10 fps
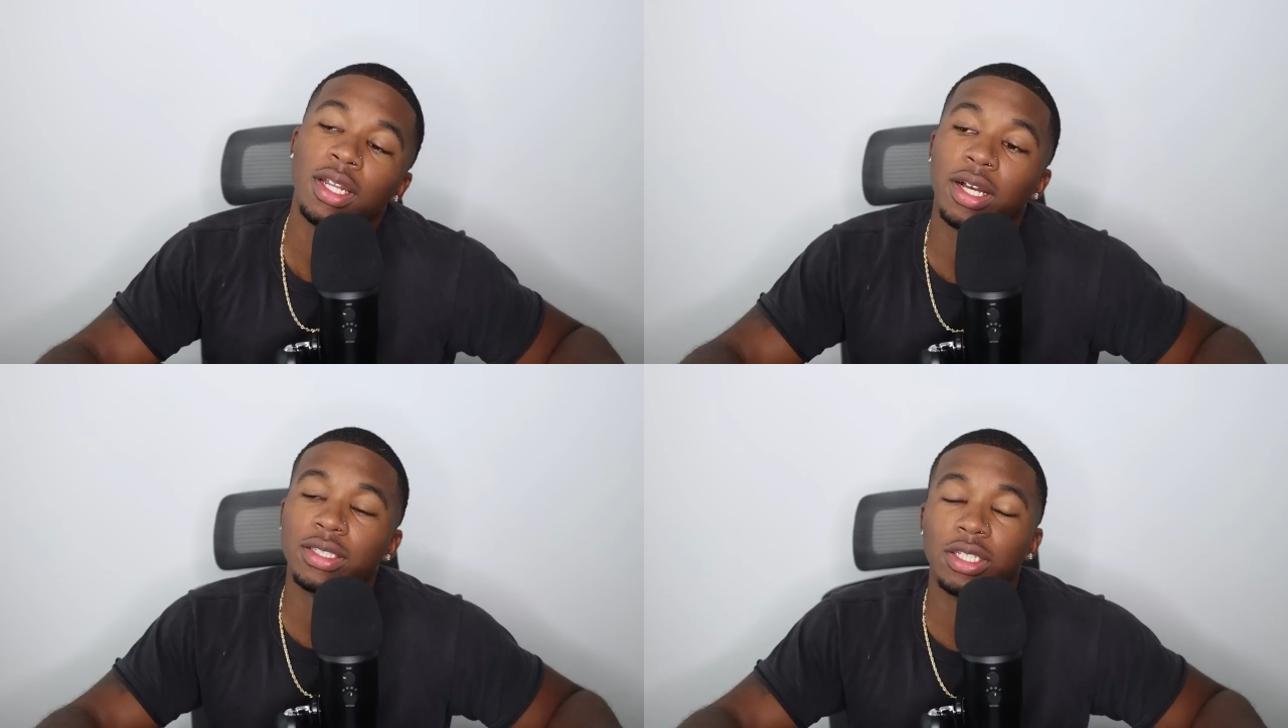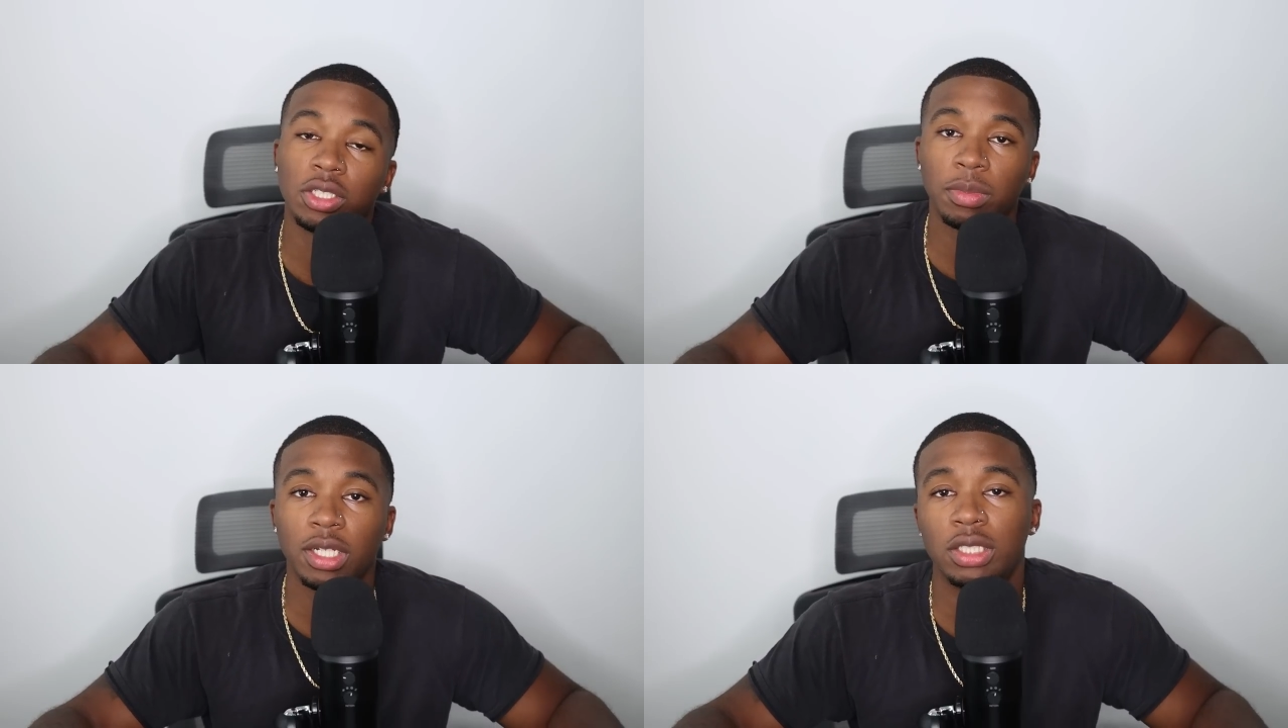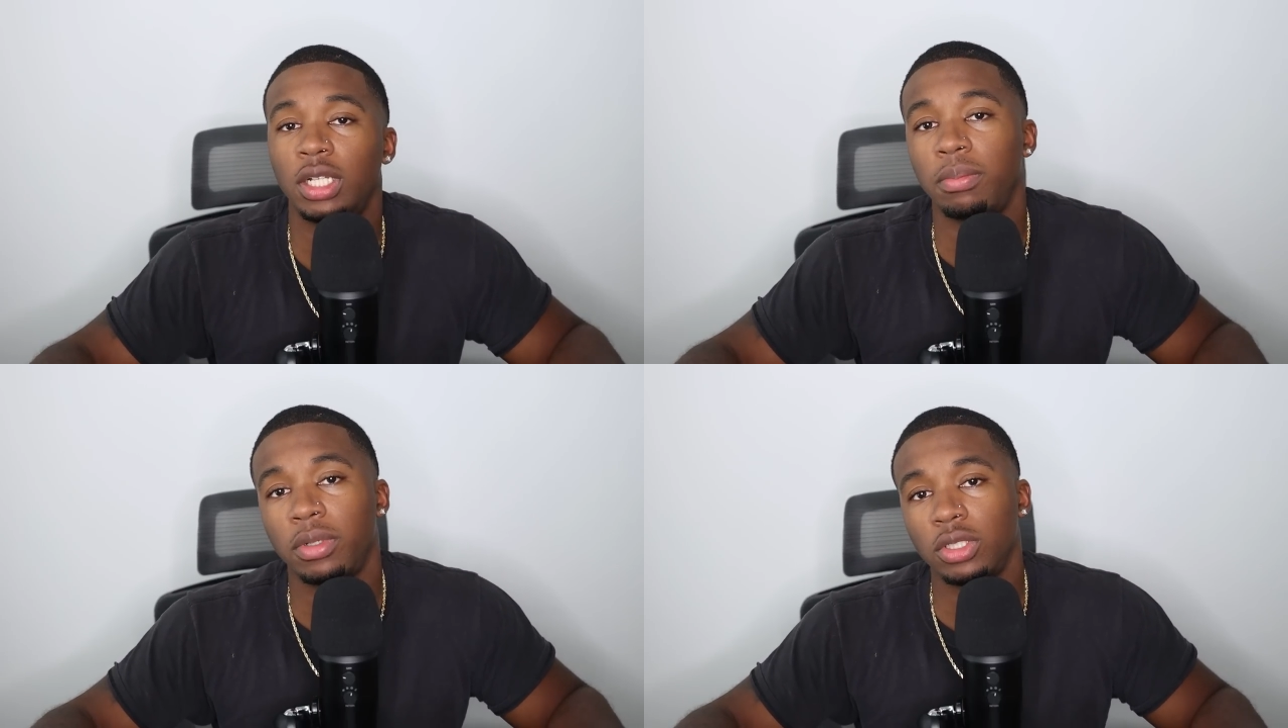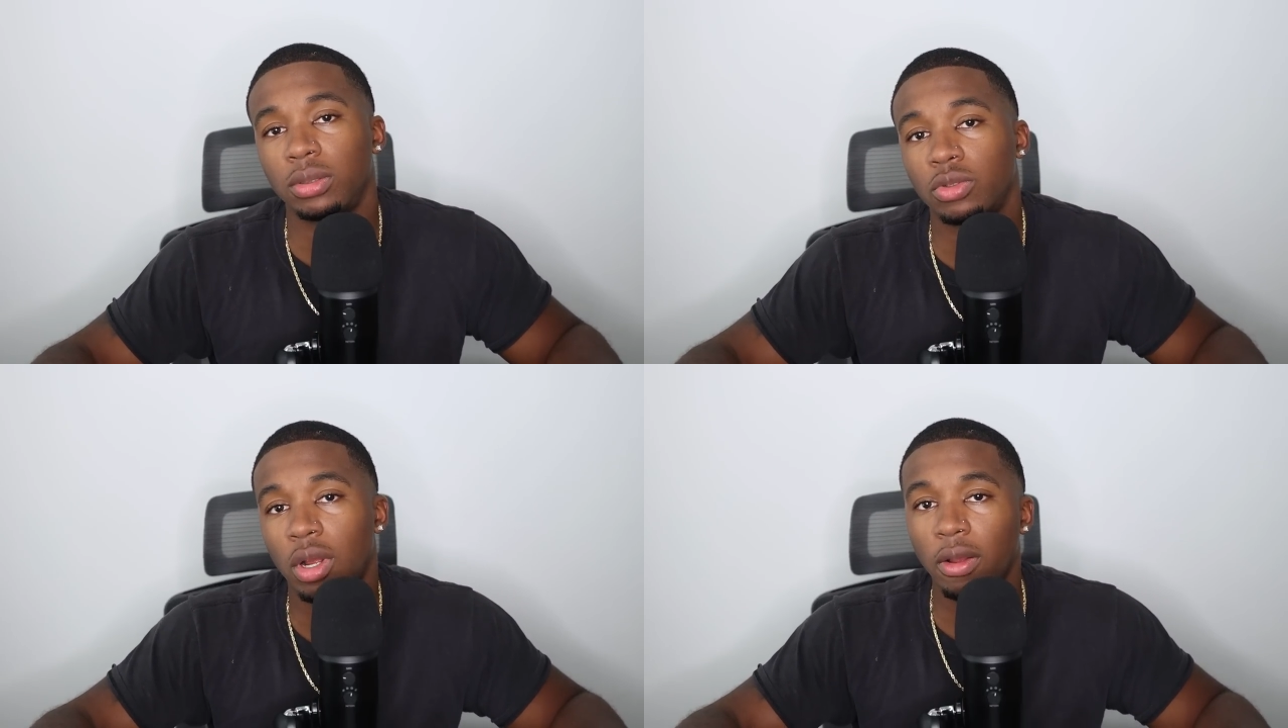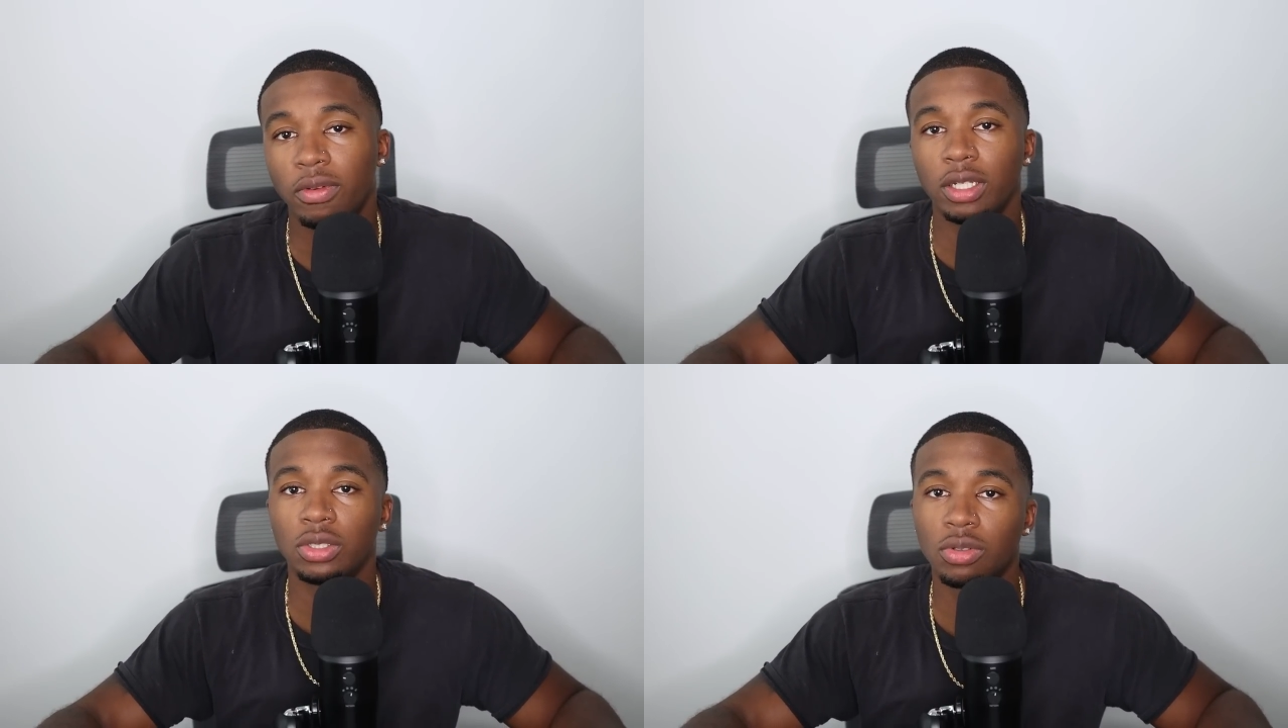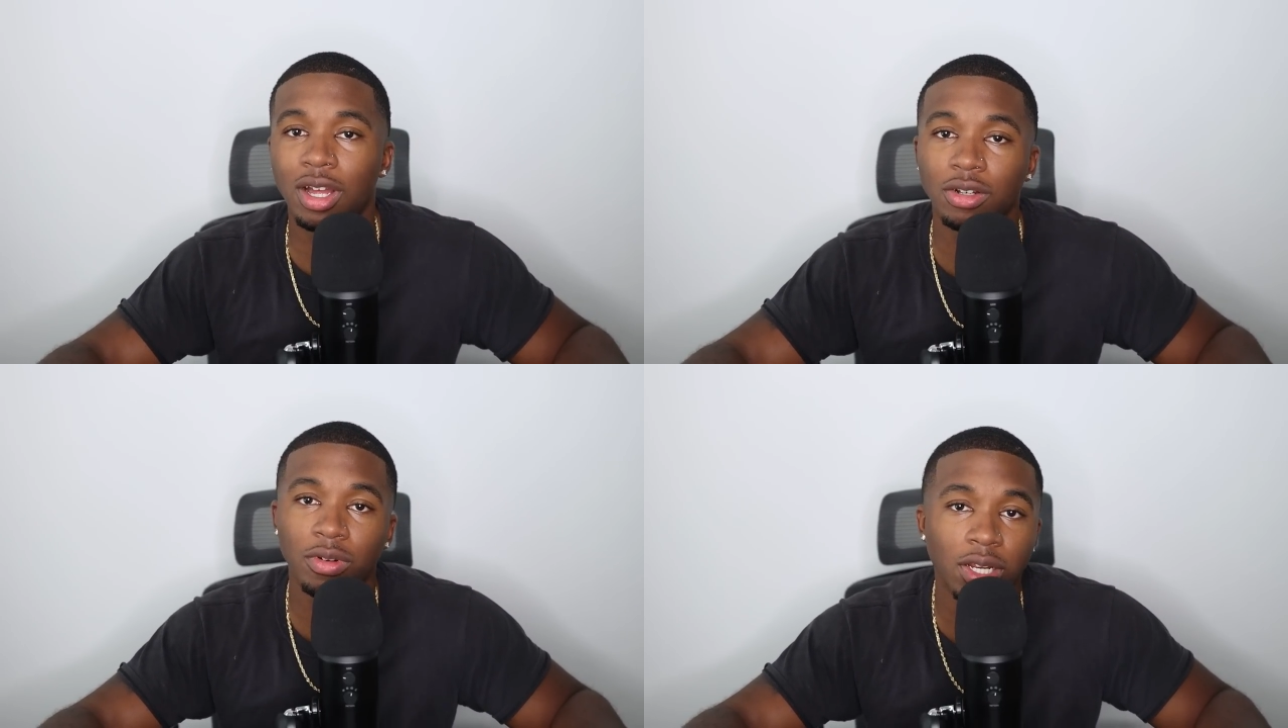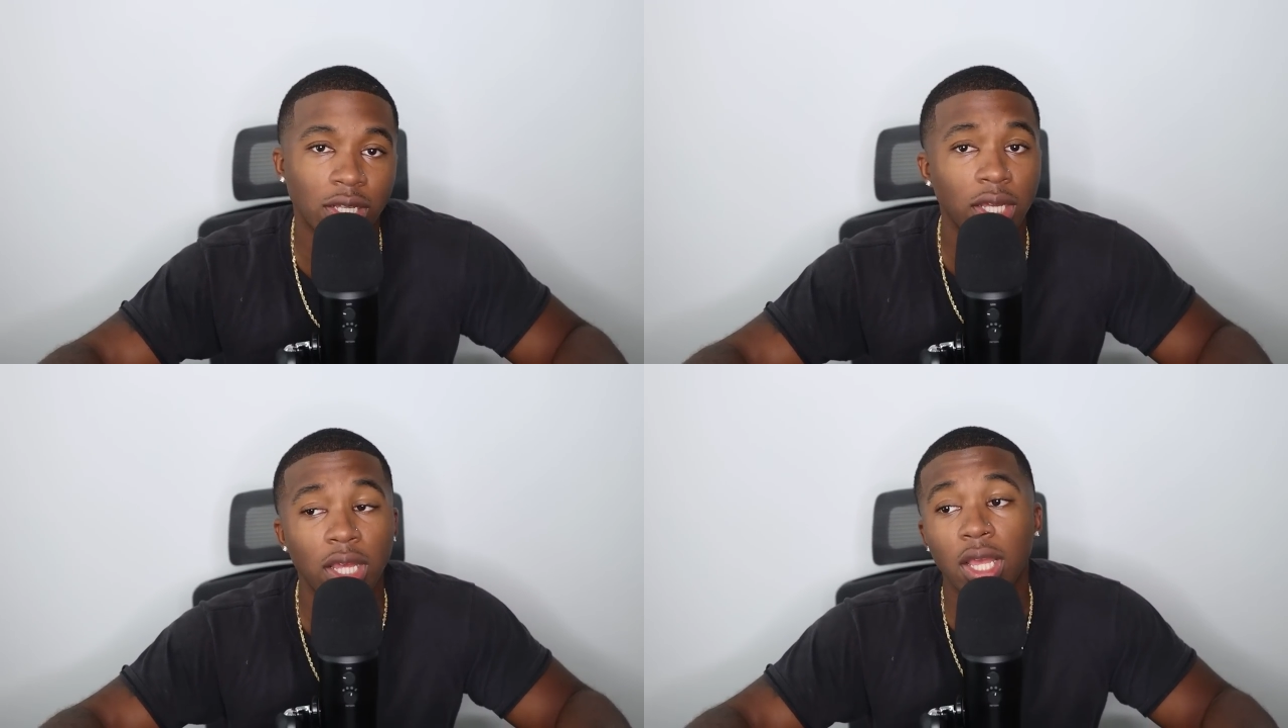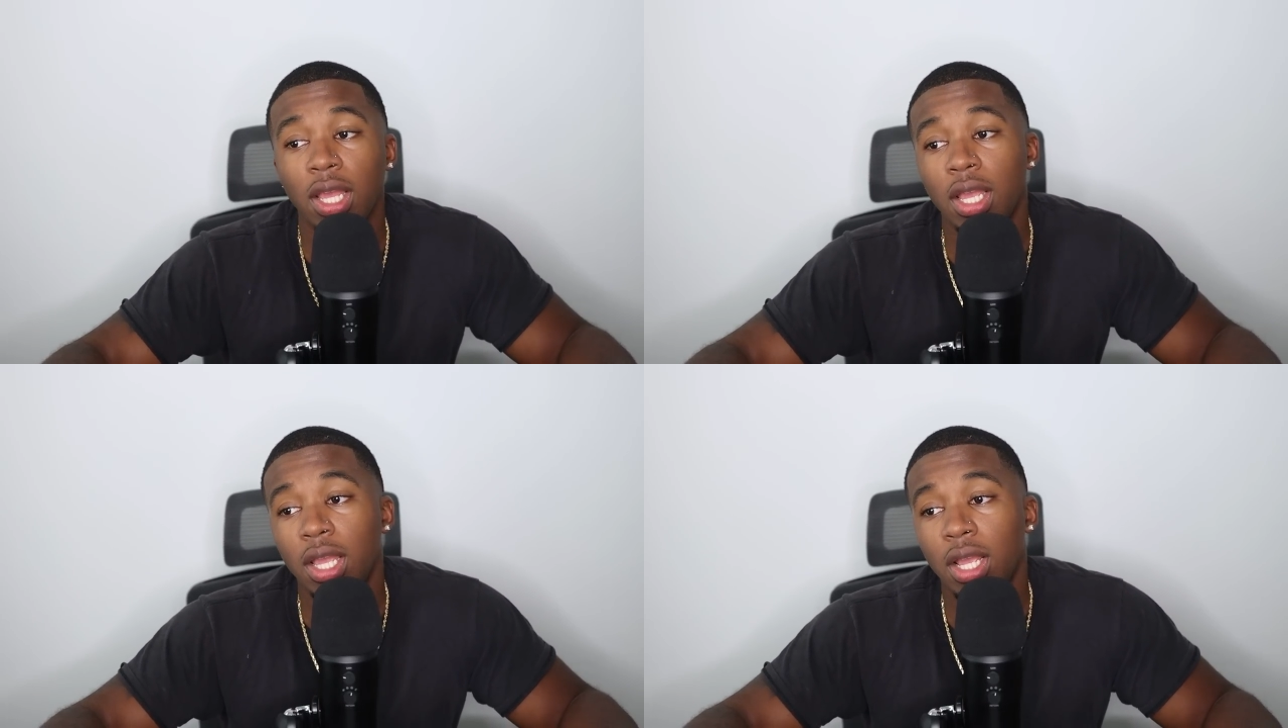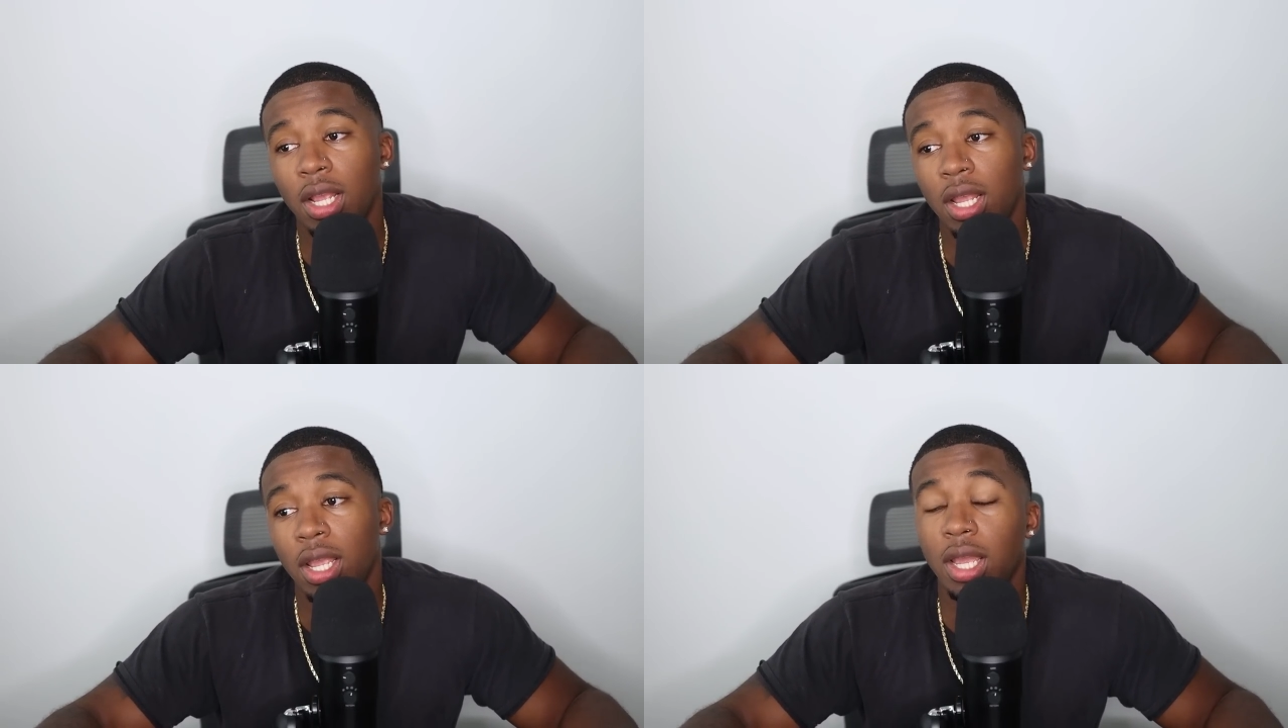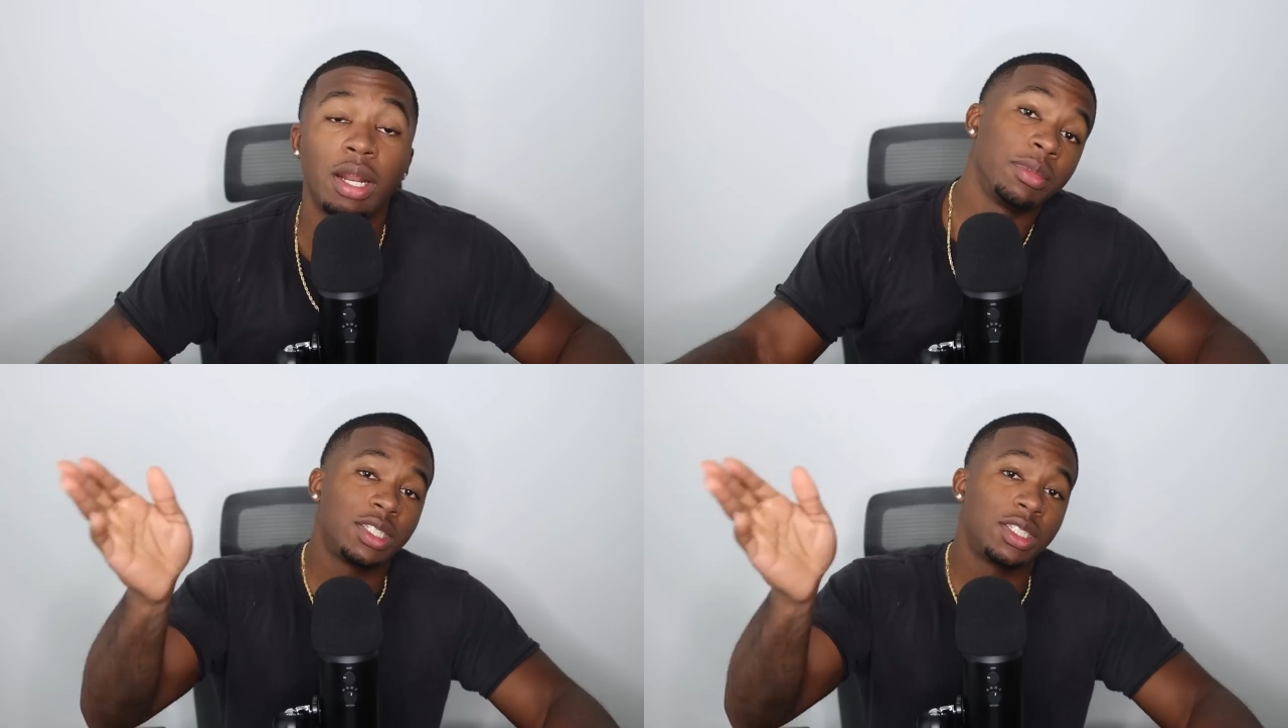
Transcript: like I said, smash the like button, subscribe if you're not subscribed already. And I'm